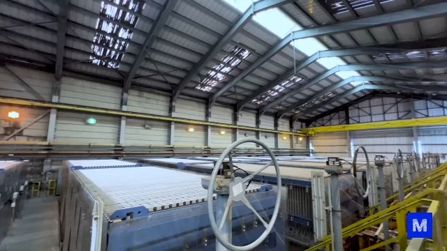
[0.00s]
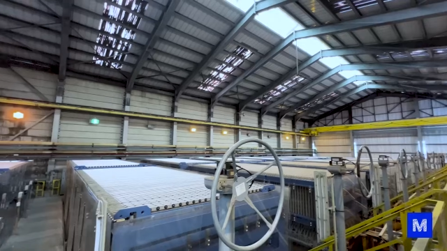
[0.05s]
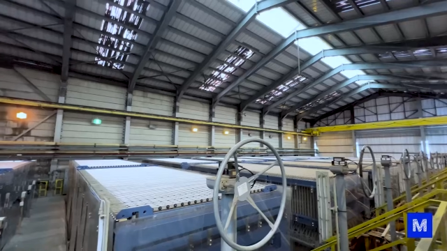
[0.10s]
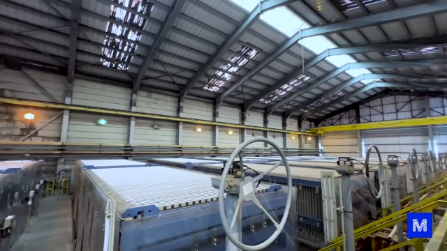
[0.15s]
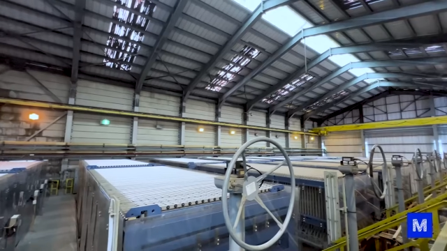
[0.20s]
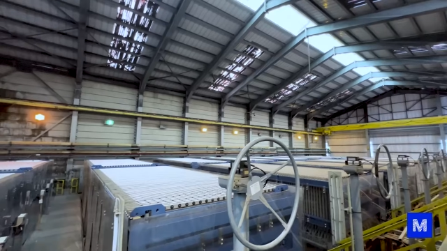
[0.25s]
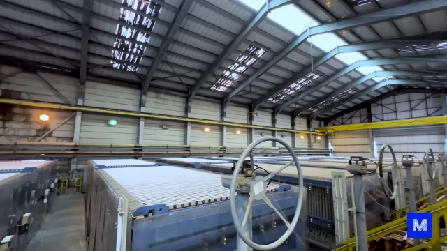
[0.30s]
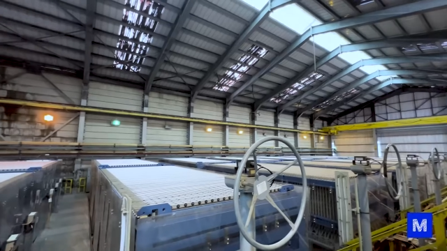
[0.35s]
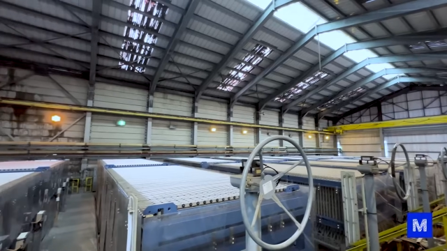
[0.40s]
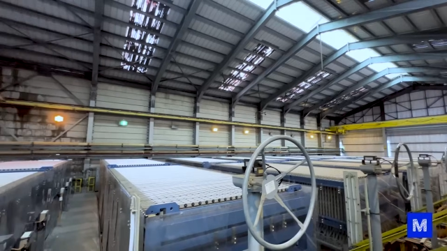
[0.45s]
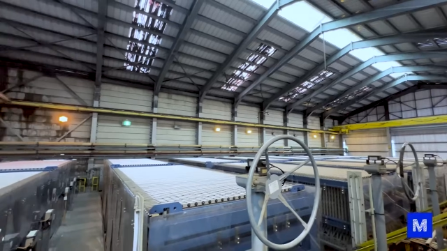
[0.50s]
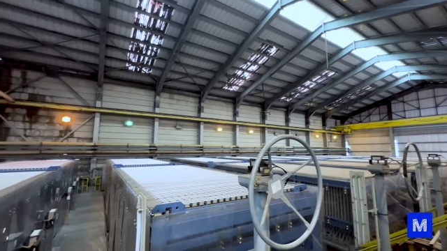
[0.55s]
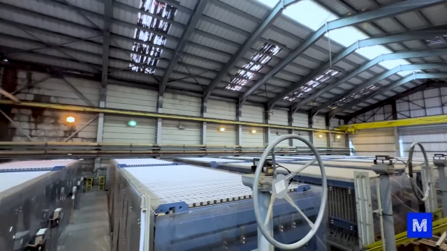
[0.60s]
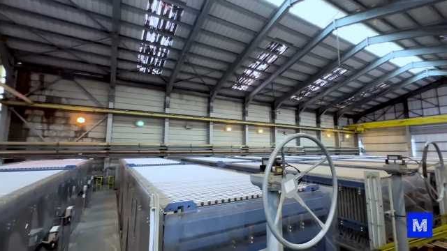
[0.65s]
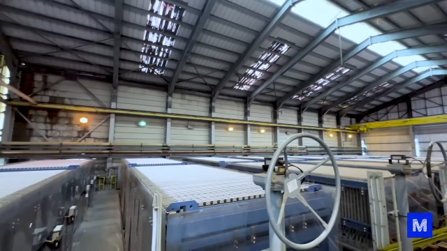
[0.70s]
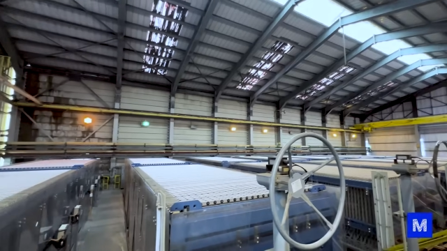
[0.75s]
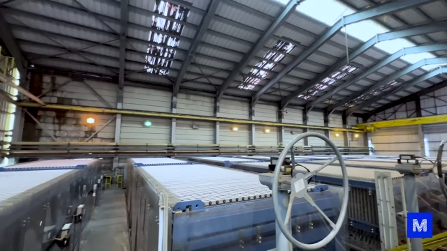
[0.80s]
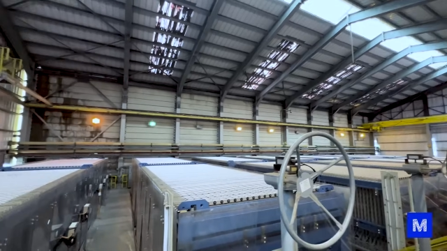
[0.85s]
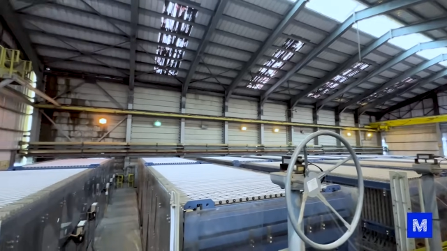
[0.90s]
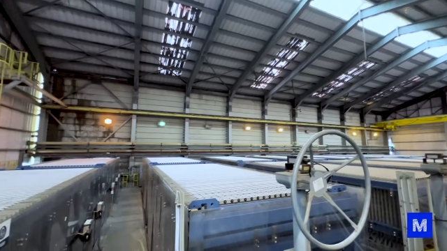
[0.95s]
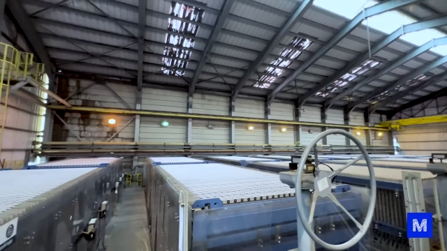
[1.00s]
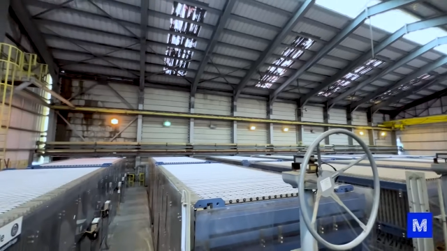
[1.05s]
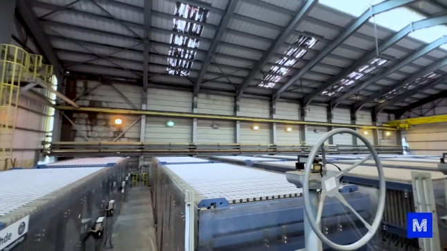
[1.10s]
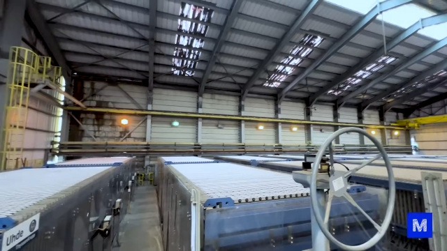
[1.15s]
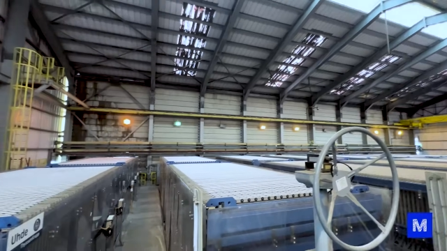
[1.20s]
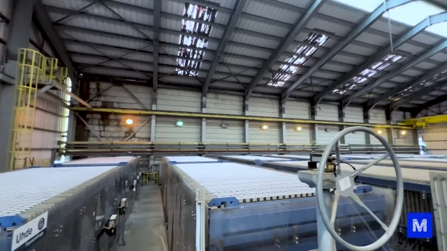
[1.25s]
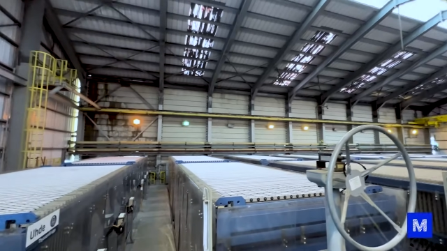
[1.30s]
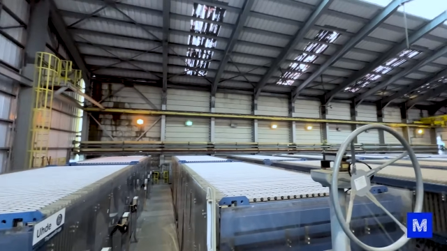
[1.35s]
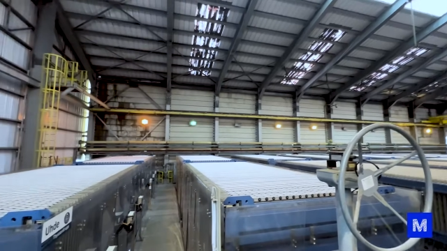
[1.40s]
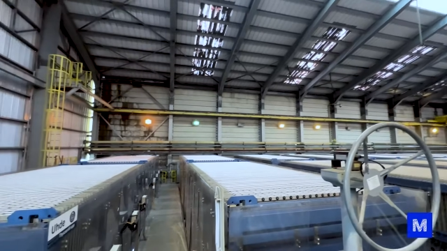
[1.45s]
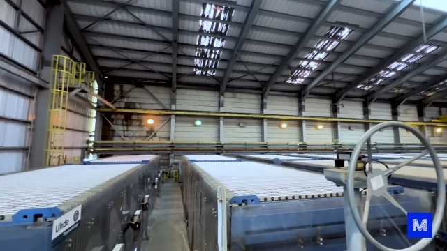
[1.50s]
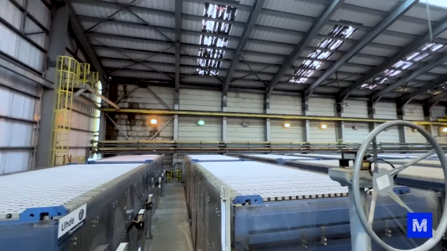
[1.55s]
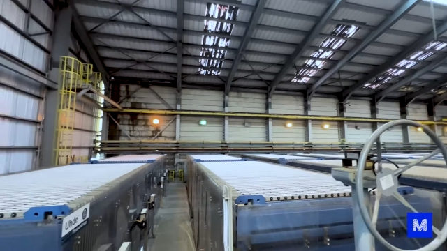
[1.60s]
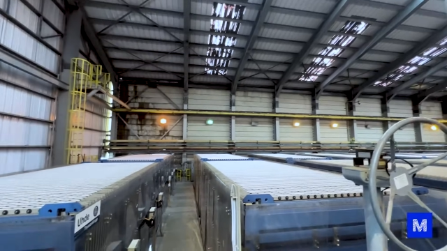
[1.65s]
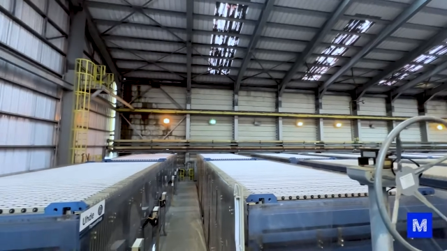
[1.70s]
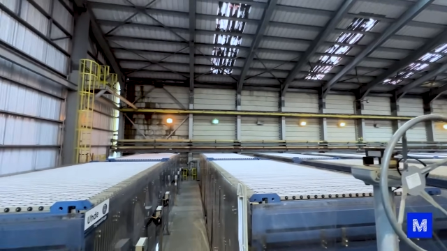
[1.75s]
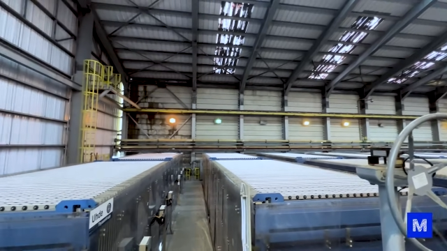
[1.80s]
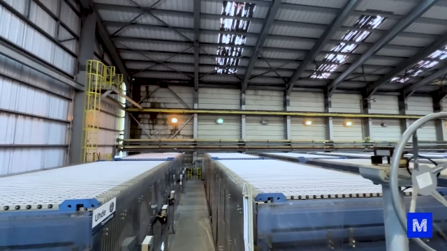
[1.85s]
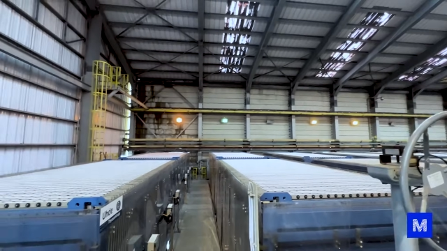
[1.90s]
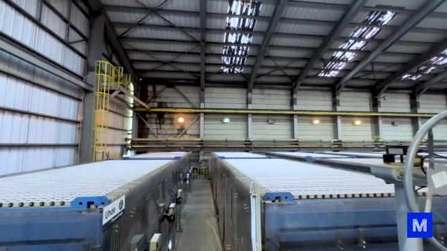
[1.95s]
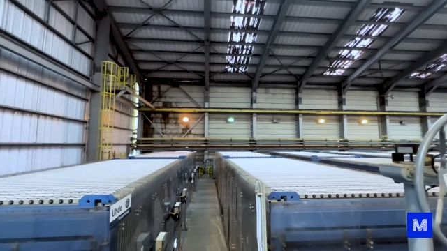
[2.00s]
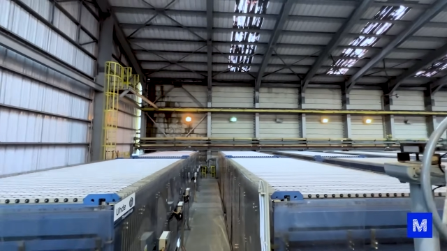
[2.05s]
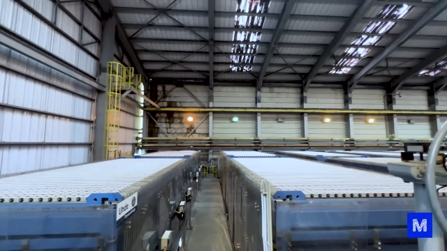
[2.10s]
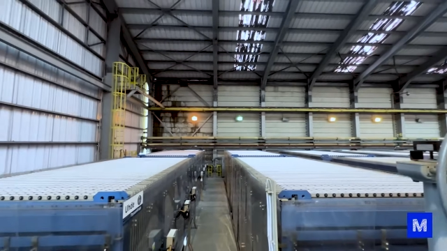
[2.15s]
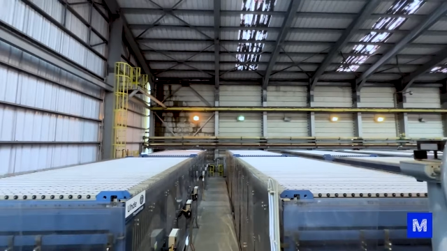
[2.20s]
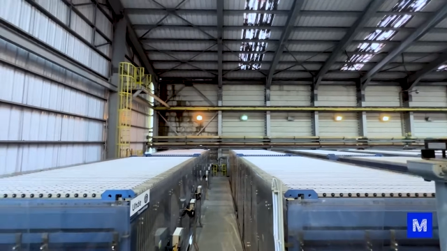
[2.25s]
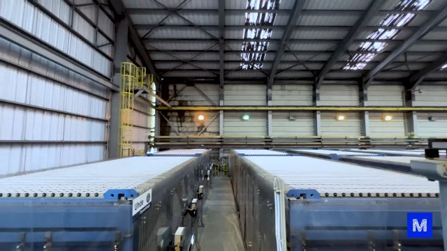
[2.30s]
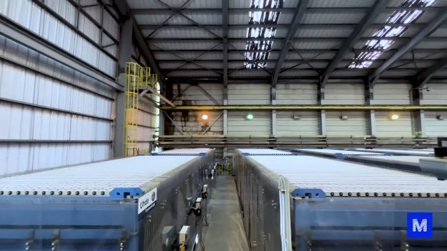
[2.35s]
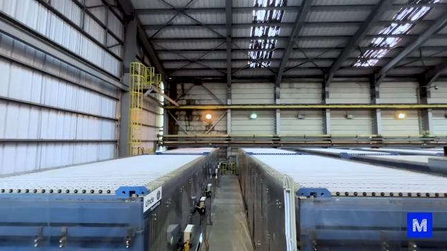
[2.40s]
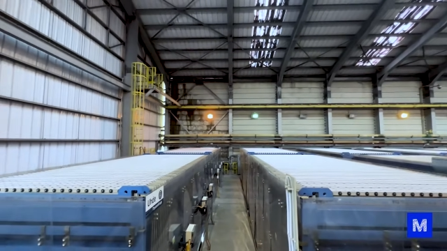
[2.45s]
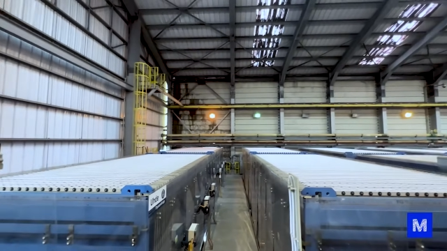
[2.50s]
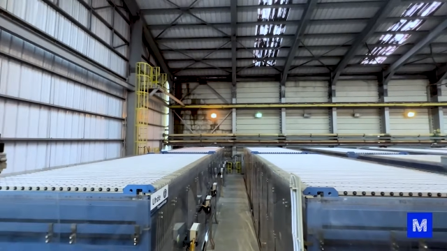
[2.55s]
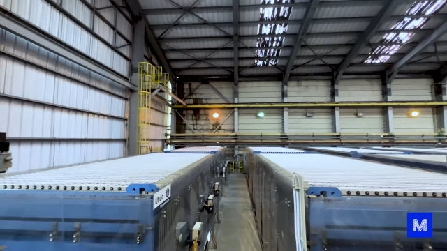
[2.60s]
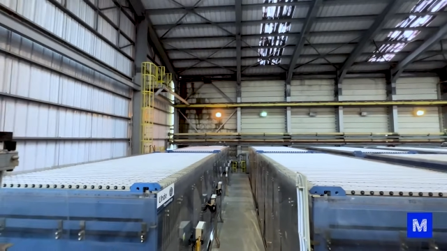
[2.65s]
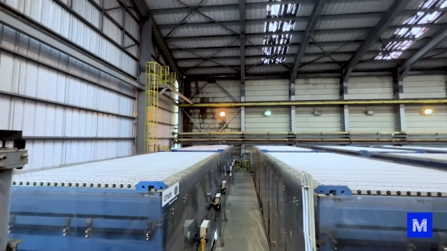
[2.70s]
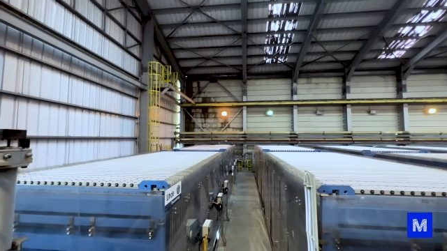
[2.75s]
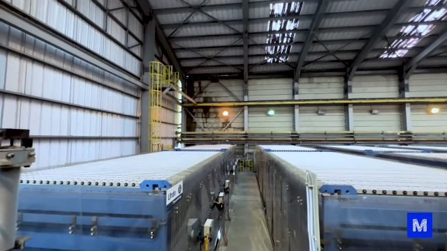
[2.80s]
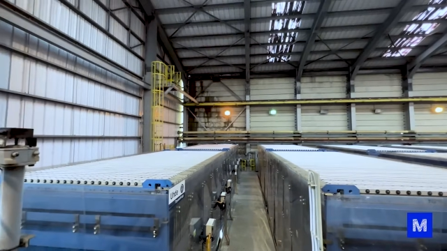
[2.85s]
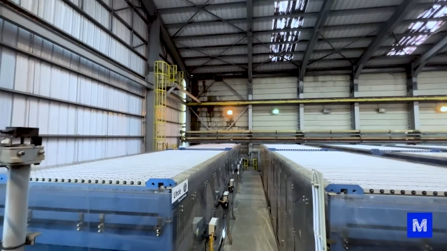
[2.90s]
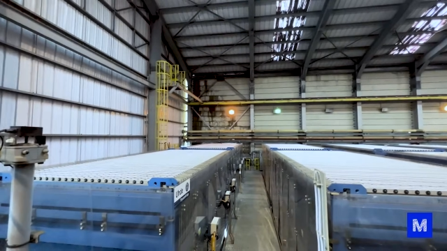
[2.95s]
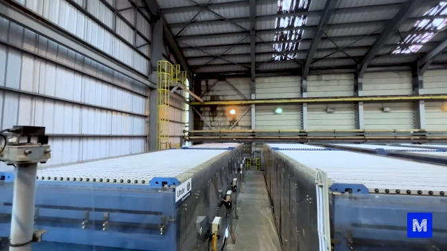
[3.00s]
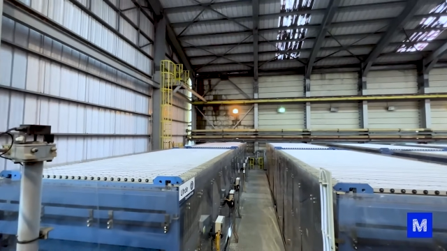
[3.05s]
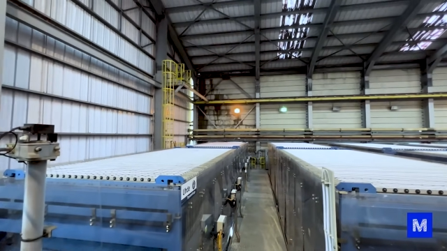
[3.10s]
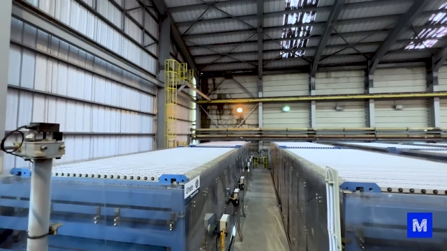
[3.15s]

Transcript: [unreadable: no face in view]